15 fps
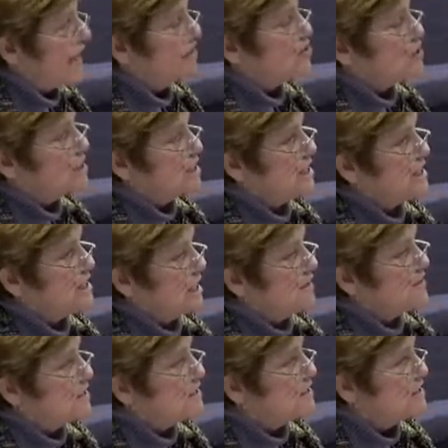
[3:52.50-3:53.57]
agencies
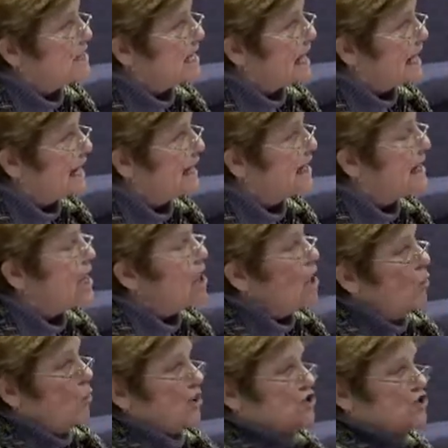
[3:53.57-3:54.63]
in the state
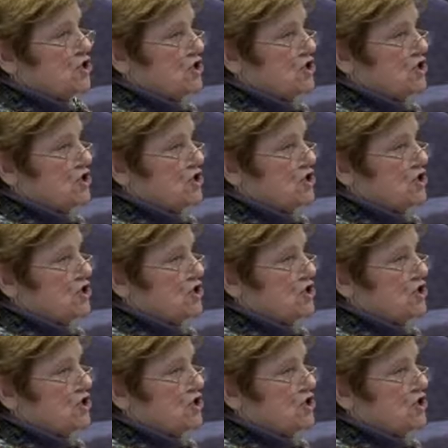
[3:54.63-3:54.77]
which